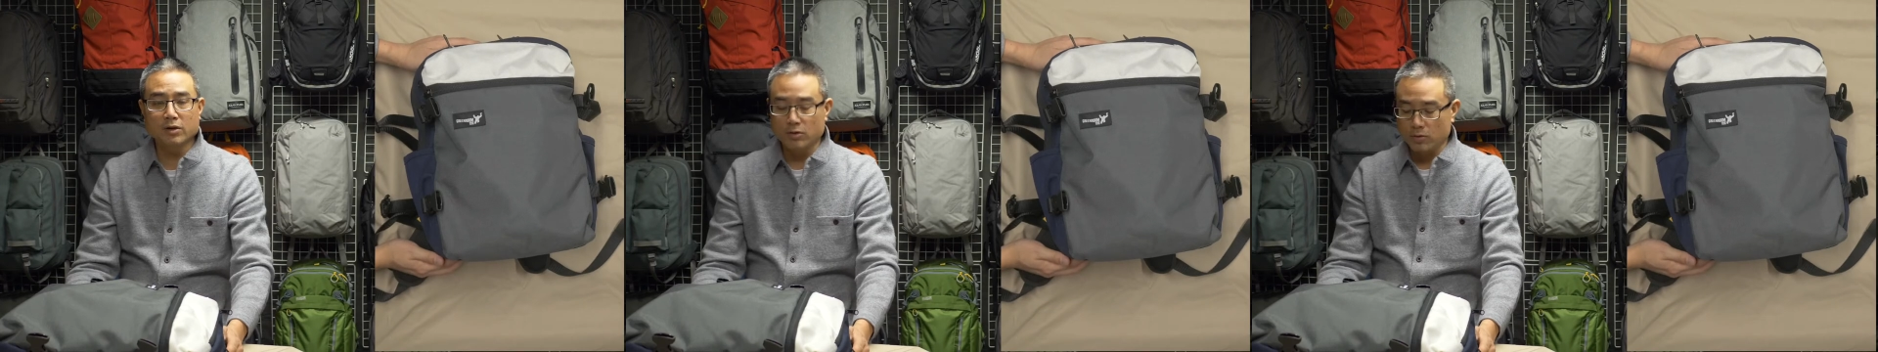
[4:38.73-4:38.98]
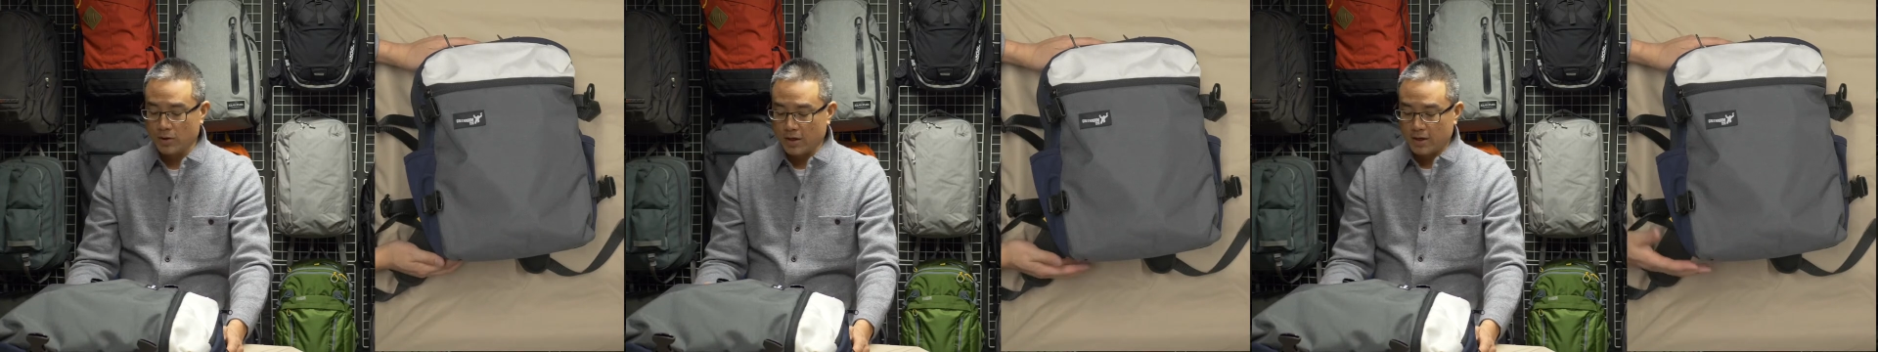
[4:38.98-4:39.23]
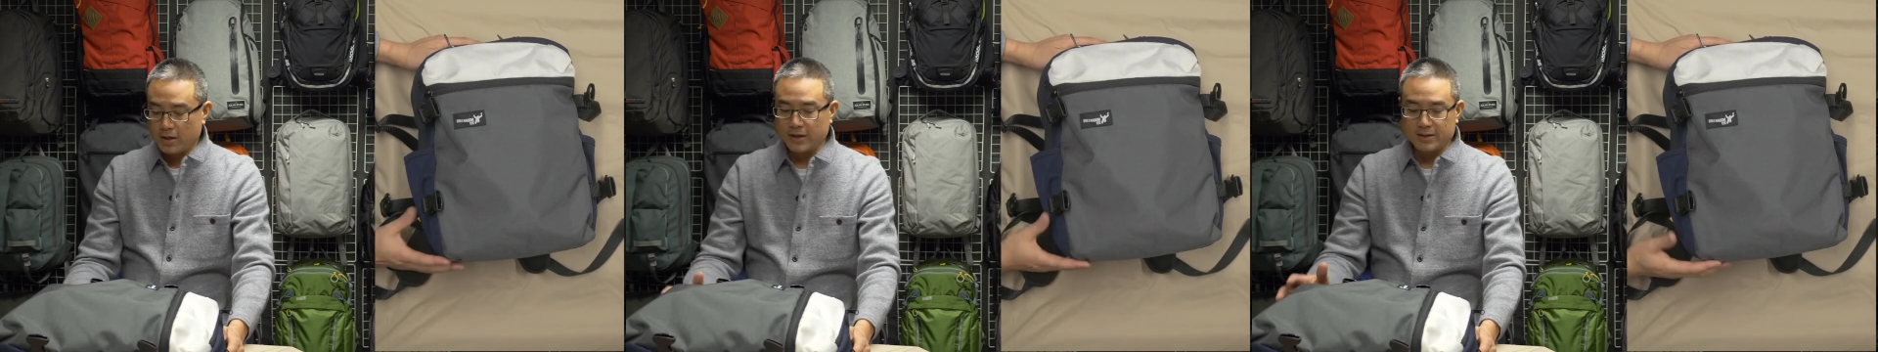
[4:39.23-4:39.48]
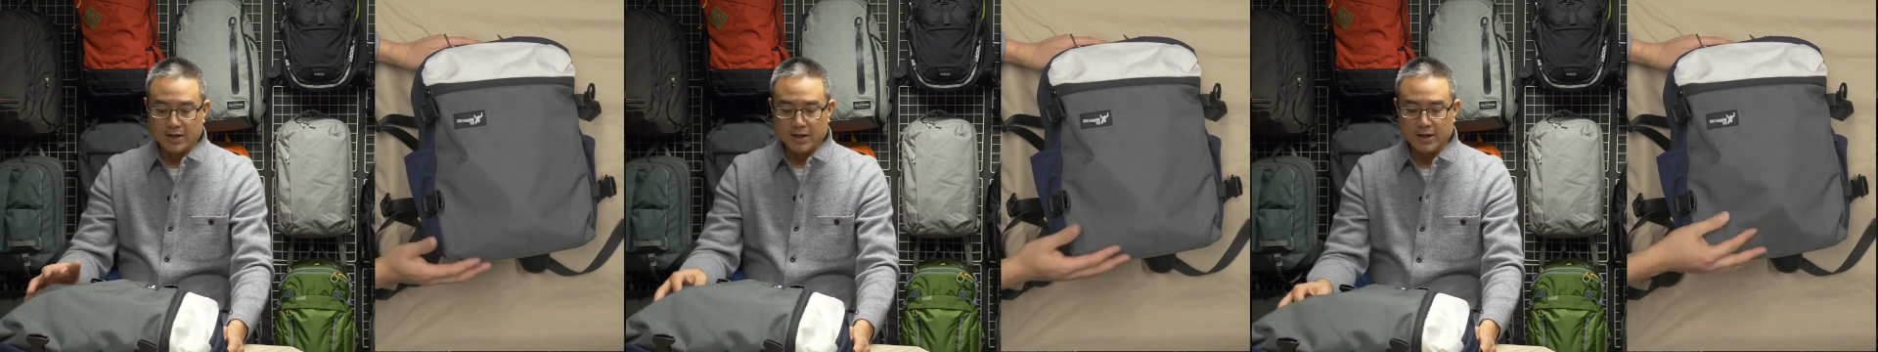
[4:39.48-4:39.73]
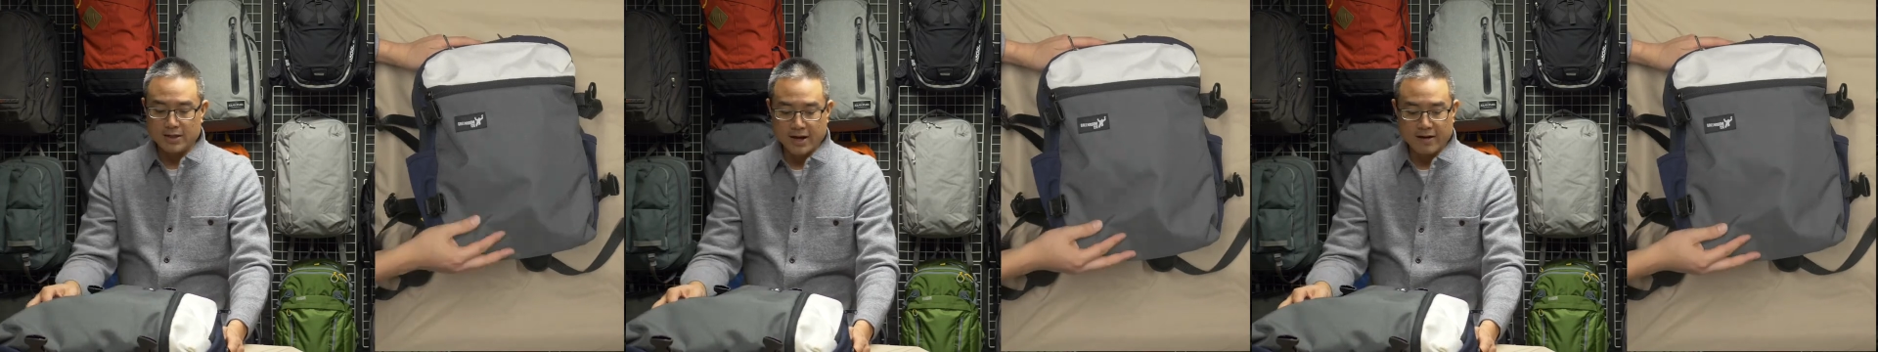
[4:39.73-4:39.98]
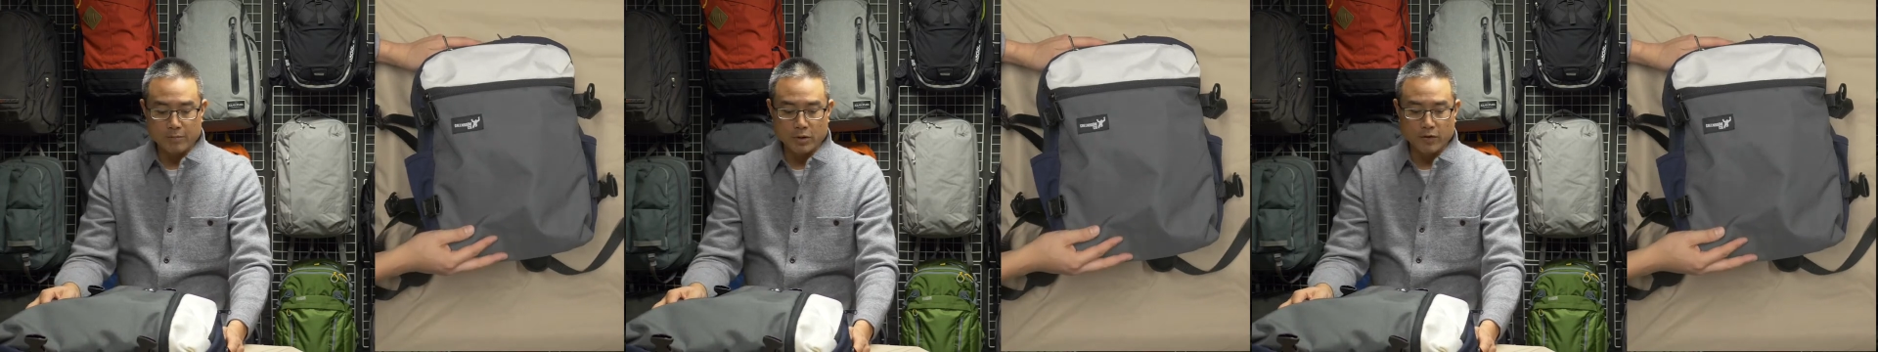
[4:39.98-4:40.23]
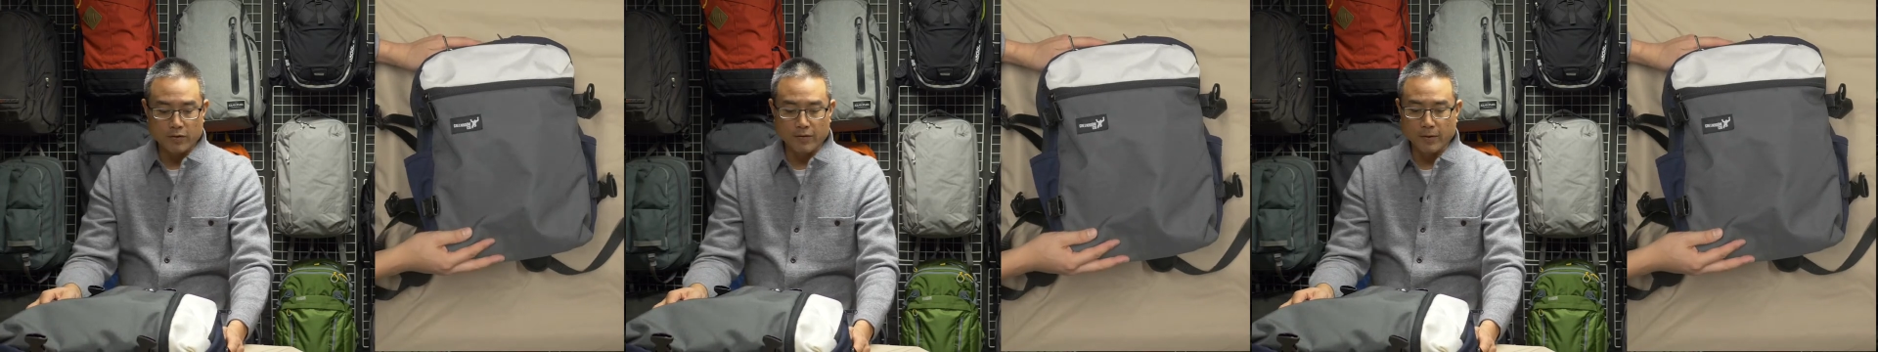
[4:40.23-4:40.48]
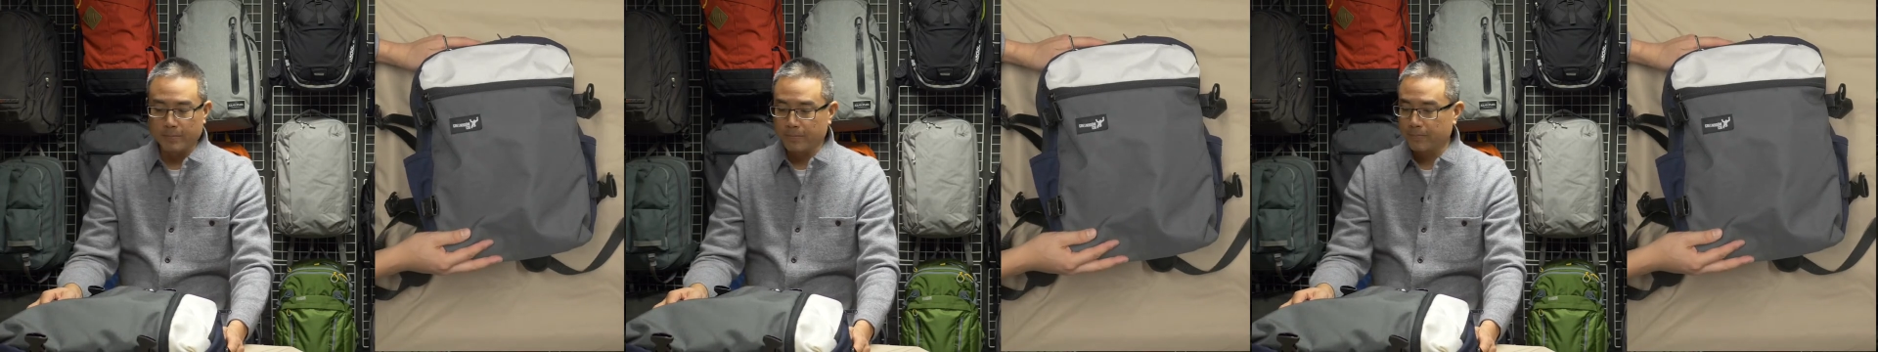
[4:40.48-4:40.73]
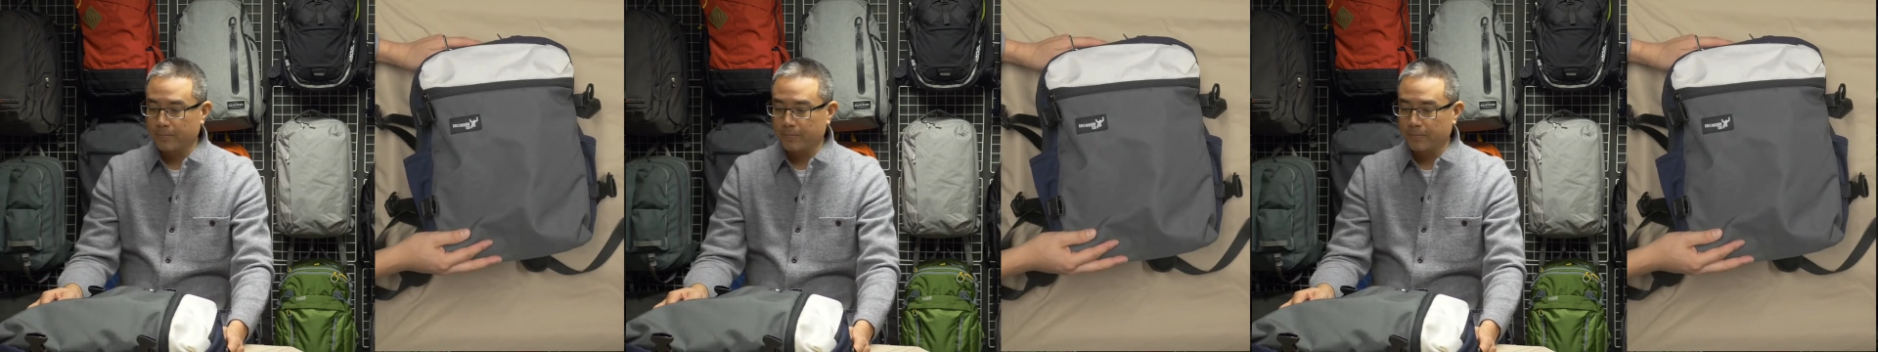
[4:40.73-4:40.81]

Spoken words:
who thinks they need to have both of them.